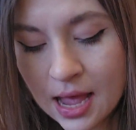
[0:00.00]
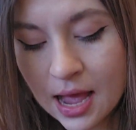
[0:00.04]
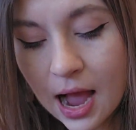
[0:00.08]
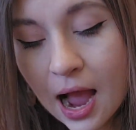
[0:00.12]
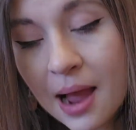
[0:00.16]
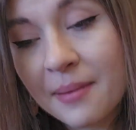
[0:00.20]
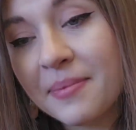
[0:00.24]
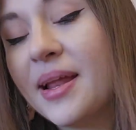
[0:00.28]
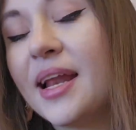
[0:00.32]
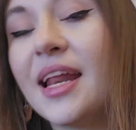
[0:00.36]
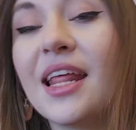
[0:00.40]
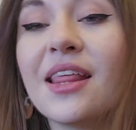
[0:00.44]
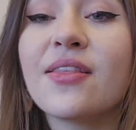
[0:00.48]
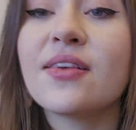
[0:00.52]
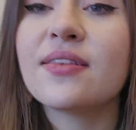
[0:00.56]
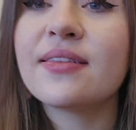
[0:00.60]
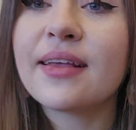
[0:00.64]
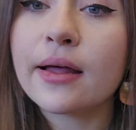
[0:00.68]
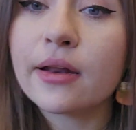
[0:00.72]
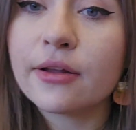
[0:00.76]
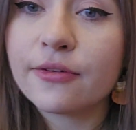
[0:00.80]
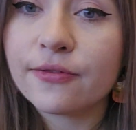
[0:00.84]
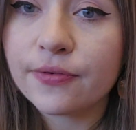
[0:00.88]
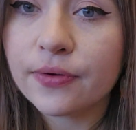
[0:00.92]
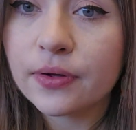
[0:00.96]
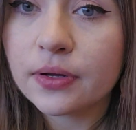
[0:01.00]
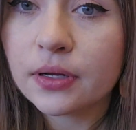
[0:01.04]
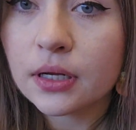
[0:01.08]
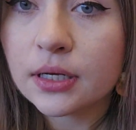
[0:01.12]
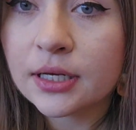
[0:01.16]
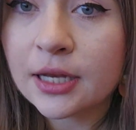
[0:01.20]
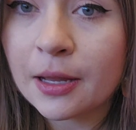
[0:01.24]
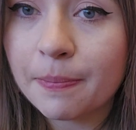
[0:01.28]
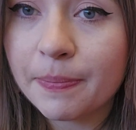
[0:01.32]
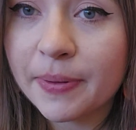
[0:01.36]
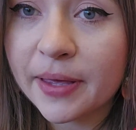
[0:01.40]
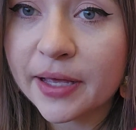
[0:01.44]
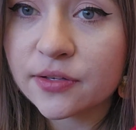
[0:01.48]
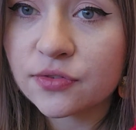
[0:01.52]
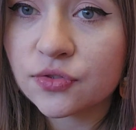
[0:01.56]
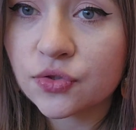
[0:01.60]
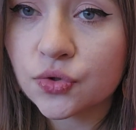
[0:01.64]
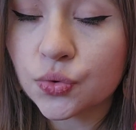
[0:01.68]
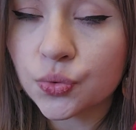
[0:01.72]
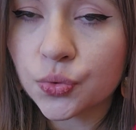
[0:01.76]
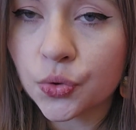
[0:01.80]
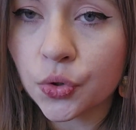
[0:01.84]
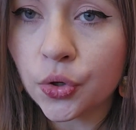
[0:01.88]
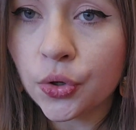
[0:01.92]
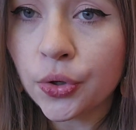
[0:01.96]
I'm knitting this out of Knit Pick
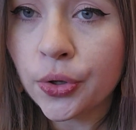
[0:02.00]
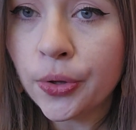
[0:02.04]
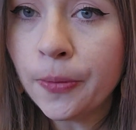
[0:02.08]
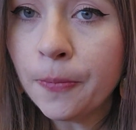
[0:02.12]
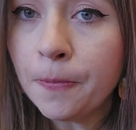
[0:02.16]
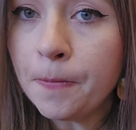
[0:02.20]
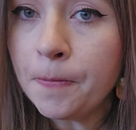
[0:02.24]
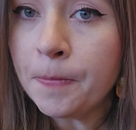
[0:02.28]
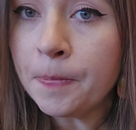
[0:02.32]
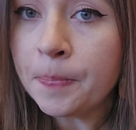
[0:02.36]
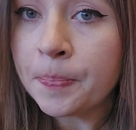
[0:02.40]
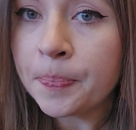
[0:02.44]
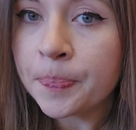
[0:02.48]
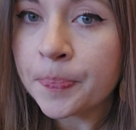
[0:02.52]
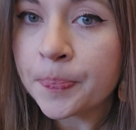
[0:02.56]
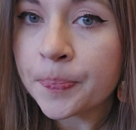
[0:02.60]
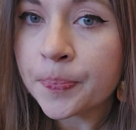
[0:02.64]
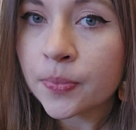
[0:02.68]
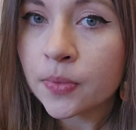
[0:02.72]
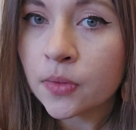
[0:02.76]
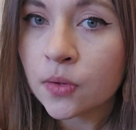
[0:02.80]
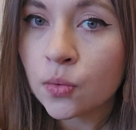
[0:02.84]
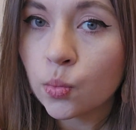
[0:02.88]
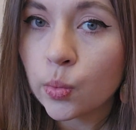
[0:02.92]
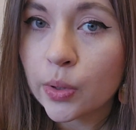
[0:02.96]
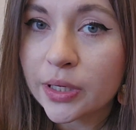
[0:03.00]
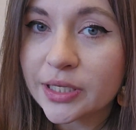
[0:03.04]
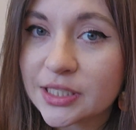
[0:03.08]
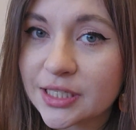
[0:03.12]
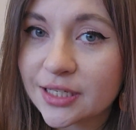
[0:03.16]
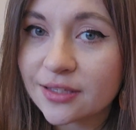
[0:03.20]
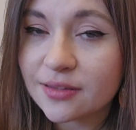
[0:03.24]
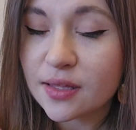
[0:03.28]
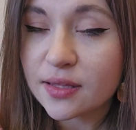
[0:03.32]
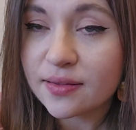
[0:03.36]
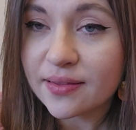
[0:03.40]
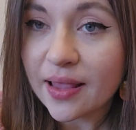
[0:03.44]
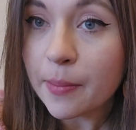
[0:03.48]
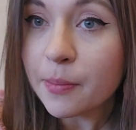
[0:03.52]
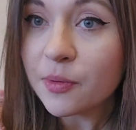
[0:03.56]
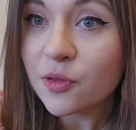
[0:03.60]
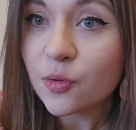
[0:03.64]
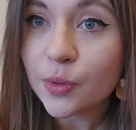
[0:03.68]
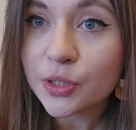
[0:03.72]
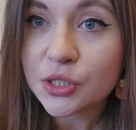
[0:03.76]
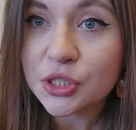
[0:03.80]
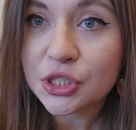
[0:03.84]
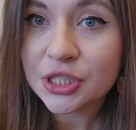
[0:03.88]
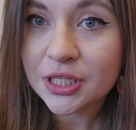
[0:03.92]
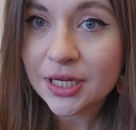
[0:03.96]
Stroll, which is the same as
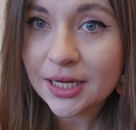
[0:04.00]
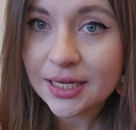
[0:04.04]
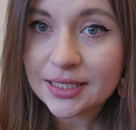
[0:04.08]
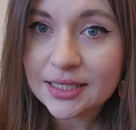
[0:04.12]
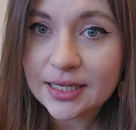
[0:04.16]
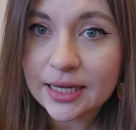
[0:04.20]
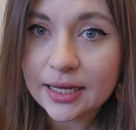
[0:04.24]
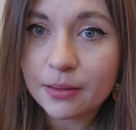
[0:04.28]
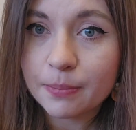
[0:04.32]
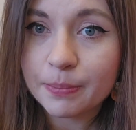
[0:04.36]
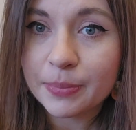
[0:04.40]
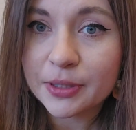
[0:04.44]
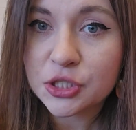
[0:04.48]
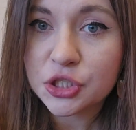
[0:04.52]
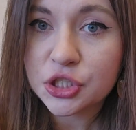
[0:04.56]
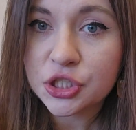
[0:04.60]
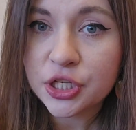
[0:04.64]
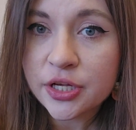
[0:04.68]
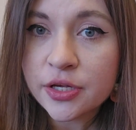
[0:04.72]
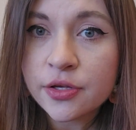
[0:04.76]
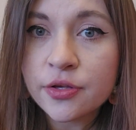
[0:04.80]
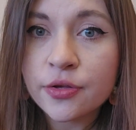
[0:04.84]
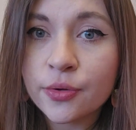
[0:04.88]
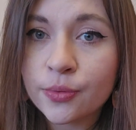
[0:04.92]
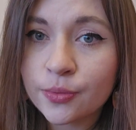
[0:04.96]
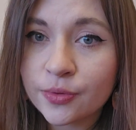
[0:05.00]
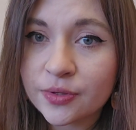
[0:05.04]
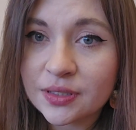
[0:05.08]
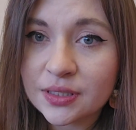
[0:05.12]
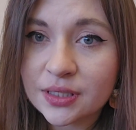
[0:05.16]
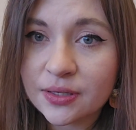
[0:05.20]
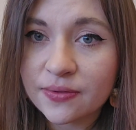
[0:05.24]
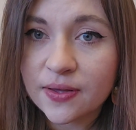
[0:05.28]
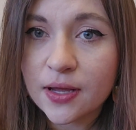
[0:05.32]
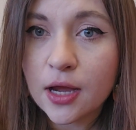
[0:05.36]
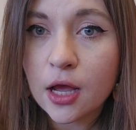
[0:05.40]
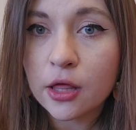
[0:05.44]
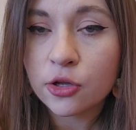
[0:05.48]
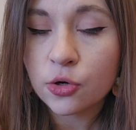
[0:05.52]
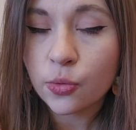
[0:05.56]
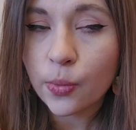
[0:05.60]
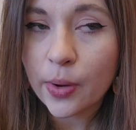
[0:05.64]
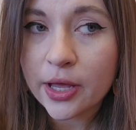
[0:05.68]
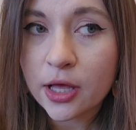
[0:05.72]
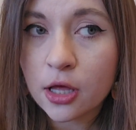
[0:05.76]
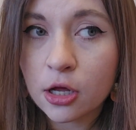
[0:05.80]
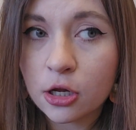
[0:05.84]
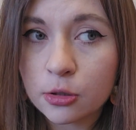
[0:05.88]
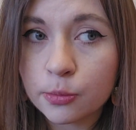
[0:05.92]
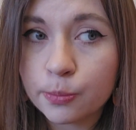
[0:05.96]
what she did, but she used the
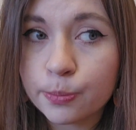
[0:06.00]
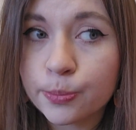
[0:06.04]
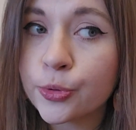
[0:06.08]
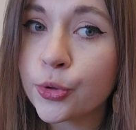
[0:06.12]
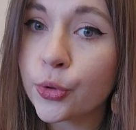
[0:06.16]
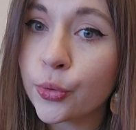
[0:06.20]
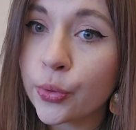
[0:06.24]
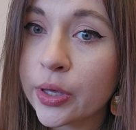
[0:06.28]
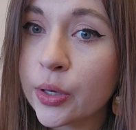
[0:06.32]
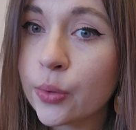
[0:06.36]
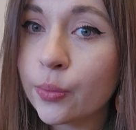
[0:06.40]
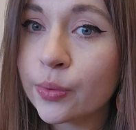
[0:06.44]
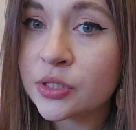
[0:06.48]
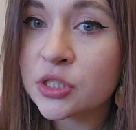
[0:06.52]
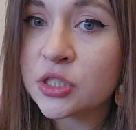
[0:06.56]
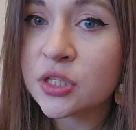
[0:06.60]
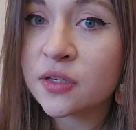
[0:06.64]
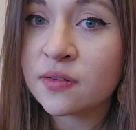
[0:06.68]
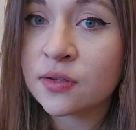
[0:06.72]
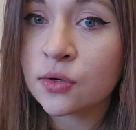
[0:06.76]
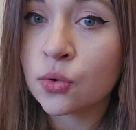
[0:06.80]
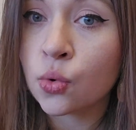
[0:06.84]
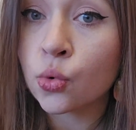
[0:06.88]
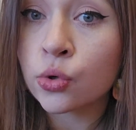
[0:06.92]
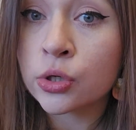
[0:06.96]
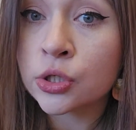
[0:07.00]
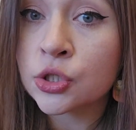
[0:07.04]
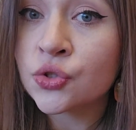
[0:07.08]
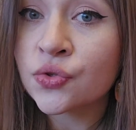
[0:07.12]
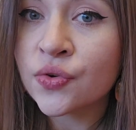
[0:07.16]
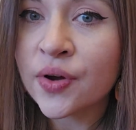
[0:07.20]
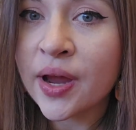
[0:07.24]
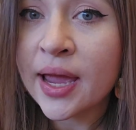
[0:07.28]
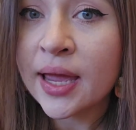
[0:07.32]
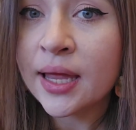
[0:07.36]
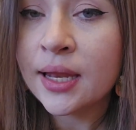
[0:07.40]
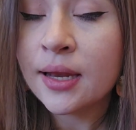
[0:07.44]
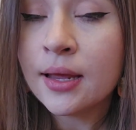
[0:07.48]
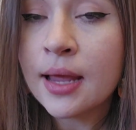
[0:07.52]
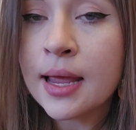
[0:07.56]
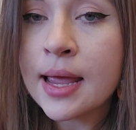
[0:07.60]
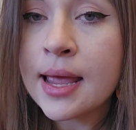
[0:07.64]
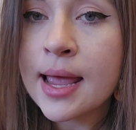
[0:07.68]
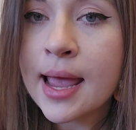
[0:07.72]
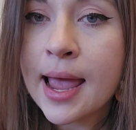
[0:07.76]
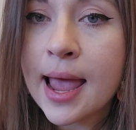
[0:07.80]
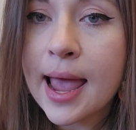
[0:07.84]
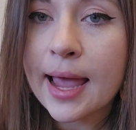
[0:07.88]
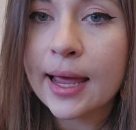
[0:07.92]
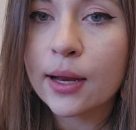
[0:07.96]
colorway called Buoy, which is an orange red.
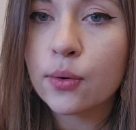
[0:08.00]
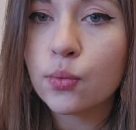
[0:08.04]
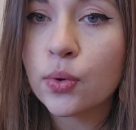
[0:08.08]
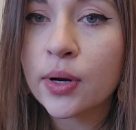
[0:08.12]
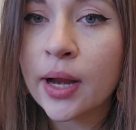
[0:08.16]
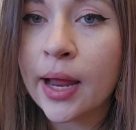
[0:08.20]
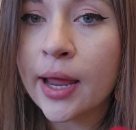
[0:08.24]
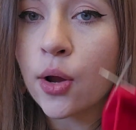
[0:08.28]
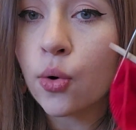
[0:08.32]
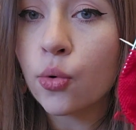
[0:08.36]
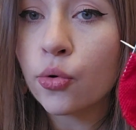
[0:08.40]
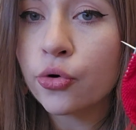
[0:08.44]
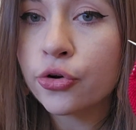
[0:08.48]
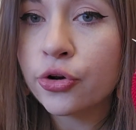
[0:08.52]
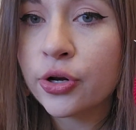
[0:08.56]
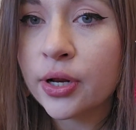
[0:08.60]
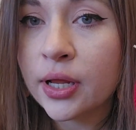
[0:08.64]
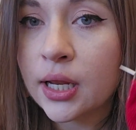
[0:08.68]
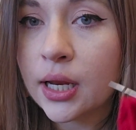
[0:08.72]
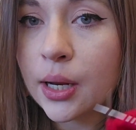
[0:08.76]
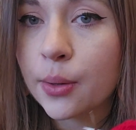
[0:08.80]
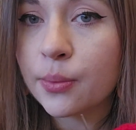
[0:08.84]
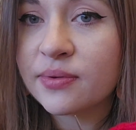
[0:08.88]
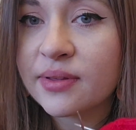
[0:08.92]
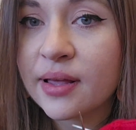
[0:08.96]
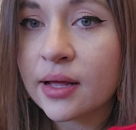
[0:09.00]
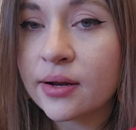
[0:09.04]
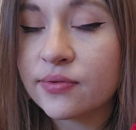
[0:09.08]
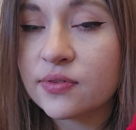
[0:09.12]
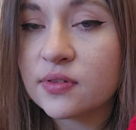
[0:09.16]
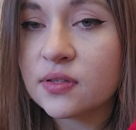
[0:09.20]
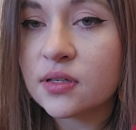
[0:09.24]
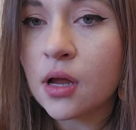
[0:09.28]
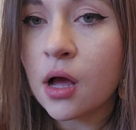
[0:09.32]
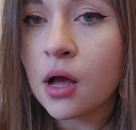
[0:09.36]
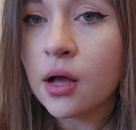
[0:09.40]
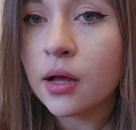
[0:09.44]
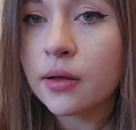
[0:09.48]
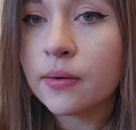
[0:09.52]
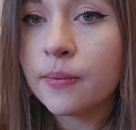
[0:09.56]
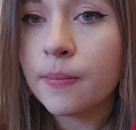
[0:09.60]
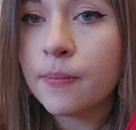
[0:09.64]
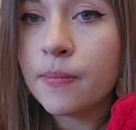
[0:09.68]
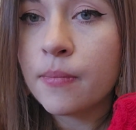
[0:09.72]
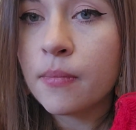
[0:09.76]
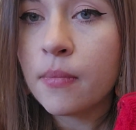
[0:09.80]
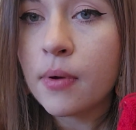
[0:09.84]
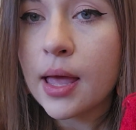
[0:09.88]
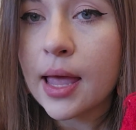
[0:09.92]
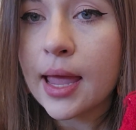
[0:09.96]
And when I ordered it, it was out of stock.
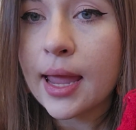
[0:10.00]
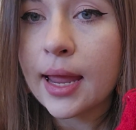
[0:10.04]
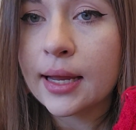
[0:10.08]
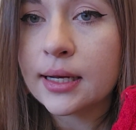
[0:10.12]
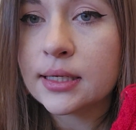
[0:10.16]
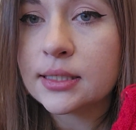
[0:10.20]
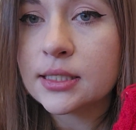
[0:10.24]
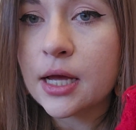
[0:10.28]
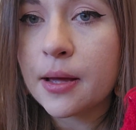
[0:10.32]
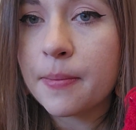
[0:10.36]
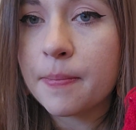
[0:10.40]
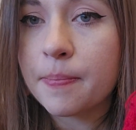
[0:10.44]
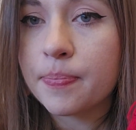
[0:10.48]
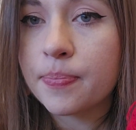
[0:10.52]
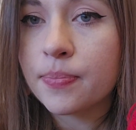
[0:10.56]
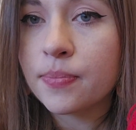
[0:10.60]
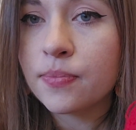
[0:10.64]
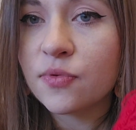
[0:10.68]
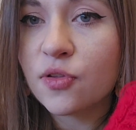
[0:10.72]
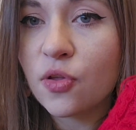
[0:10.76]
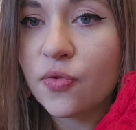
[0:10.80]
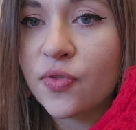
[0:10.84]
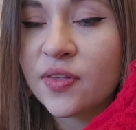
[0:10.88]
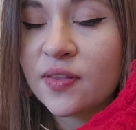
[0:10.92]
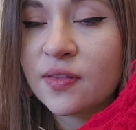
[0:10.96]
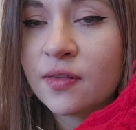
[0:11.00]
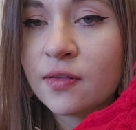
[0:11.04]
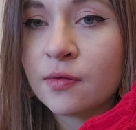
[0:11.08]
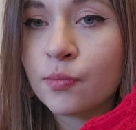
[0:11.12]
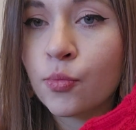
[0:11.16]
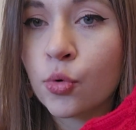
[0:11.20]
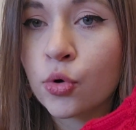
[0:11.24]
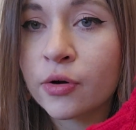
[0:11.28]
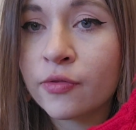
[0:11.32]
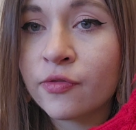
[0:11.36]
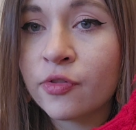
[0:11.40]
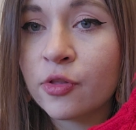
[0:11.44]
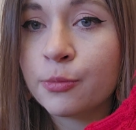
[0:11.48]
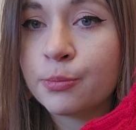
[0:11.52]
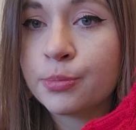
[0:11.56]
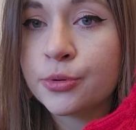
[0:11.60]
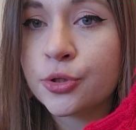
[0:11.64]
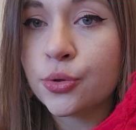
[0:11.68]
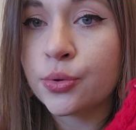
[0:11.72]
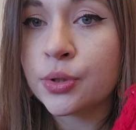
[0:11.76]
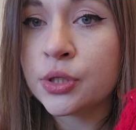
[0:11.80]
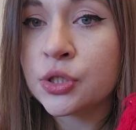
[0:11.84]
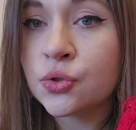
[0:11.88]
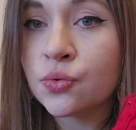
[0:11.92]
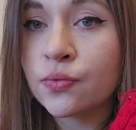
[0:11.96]
And so this is more of the
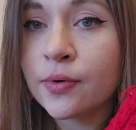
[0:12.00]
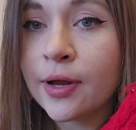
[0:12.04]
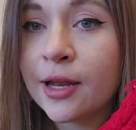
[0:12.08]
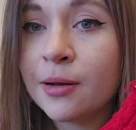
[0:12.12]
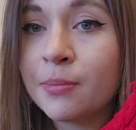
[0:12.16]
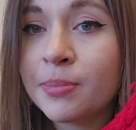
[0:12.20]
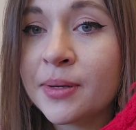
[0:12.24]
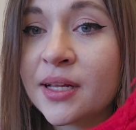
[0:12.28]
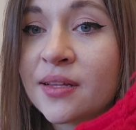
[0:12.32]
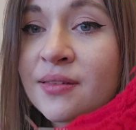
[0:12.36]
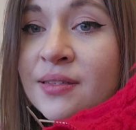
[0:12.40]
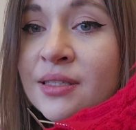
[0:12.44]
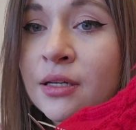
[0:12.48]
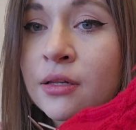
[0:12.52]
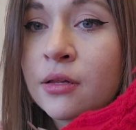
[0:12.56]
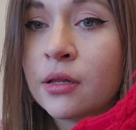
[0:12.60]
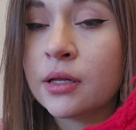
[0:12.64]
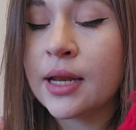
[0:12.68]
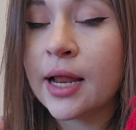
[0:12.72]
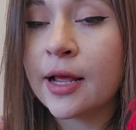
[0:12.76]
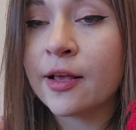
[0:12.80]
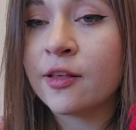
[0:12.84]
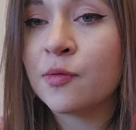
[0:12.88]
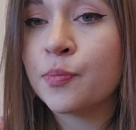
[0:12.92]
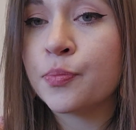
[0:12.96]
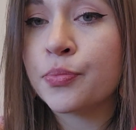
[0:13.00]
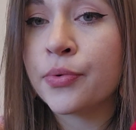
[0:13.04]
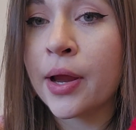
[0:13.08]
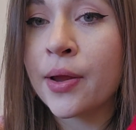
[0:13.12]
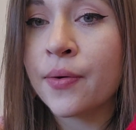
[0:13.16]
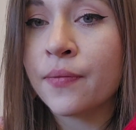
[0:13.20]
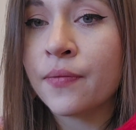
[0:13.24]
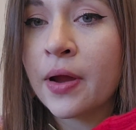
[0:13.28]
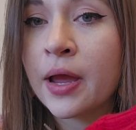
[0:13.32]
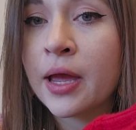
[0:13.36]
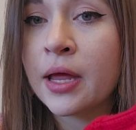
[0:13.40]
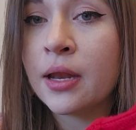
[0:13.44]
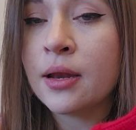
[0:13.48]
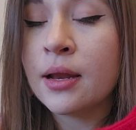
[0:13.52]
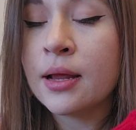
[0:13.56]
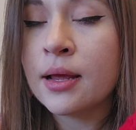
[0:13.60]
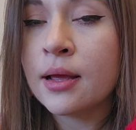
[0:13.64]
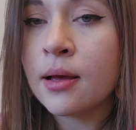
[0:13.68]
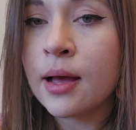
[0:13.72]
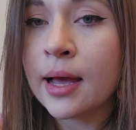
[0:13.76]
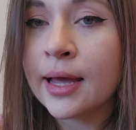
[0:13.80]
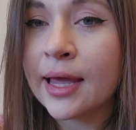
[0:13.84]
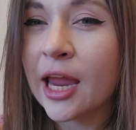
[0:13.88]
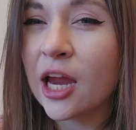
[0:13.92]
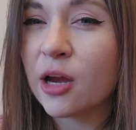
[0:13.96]
bluish red, but it's still a nice bright red.
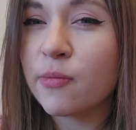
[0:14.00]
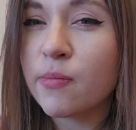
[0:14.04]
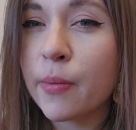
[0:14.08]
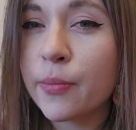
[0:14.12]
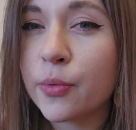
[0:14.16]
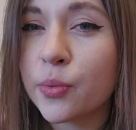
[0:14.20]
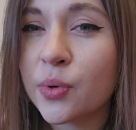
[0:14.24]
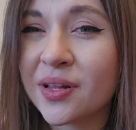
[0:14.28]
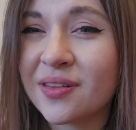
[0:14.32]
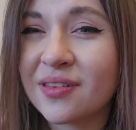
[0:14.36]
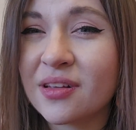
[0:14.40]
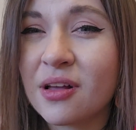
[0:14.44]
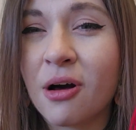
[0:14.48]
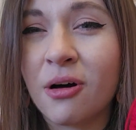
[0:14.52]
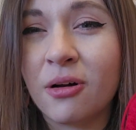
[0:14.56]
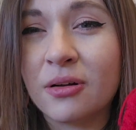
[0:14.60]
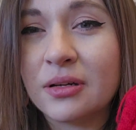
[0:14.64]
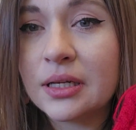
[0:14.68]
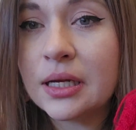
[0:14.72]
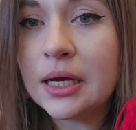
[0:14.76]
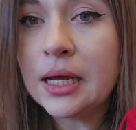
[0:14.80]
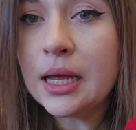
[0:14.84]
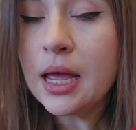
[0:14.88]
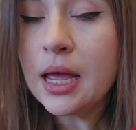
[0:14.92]
I can't remember what it's called.